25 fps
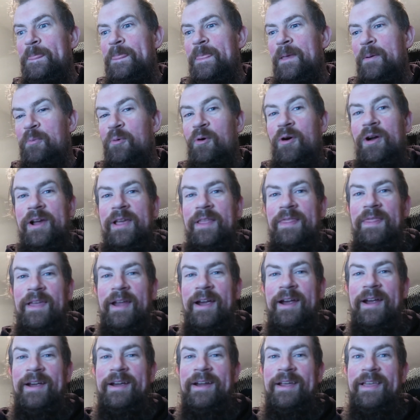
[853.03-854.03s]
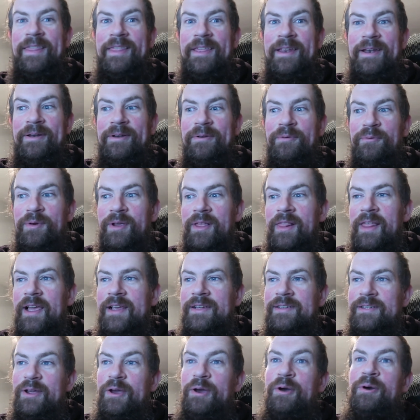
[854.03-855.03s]
I'm walking there and then
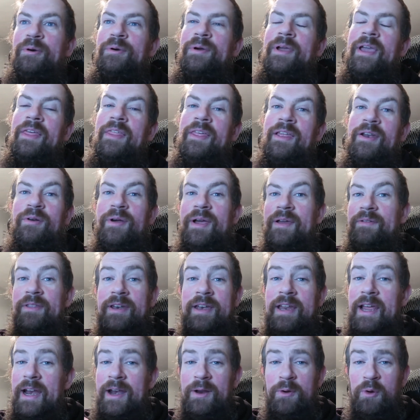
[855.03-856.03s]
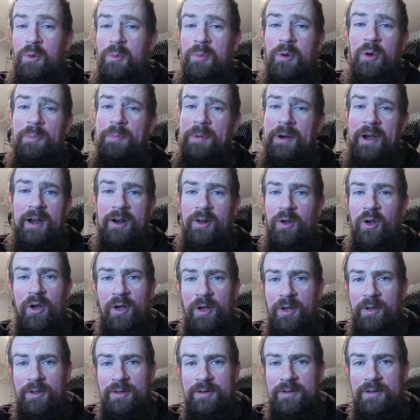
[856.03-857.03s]
realized, oh, okay, they don't have the dining room open at
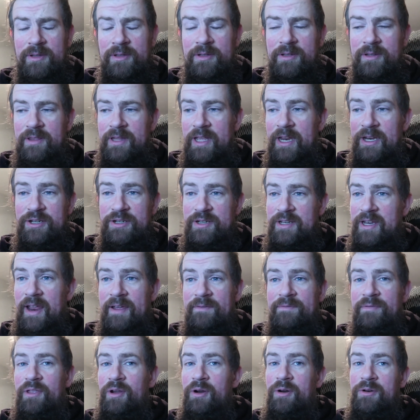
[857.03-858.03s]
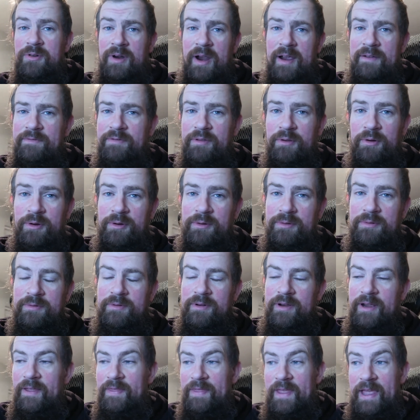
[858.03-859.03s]
all. They just have their drive-through,
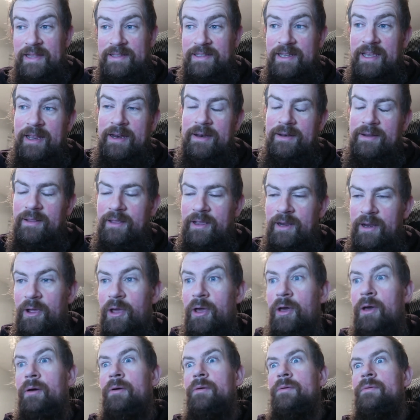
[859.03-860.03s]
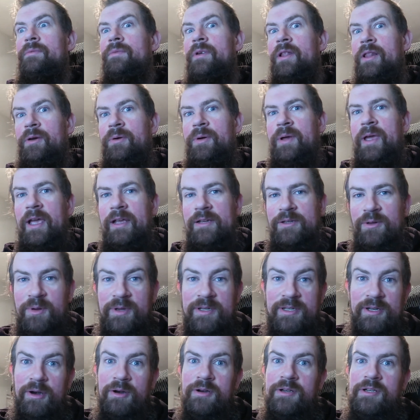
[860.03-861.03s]
and that's it. Like, oh, well, okay. So I
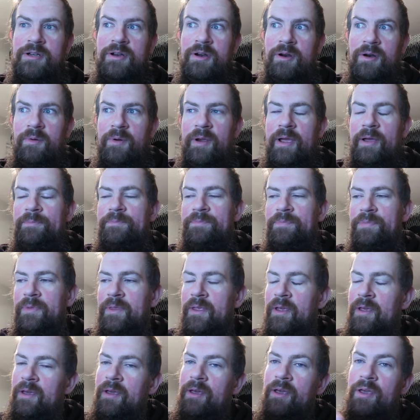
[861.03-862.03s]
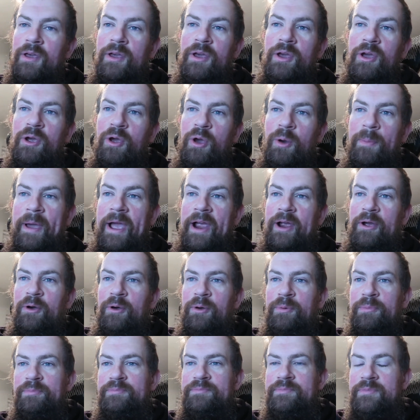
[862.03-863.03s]
start to turn around, go back
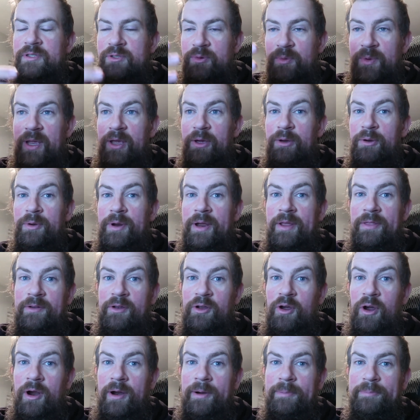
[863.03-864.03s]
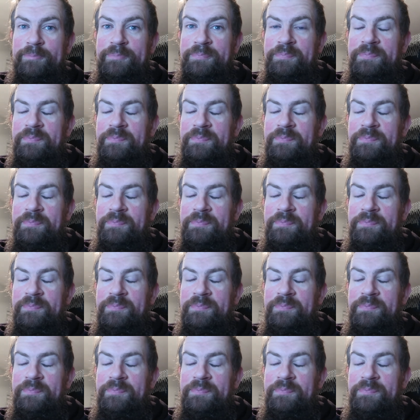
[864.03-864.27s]
home, so we can go get the car.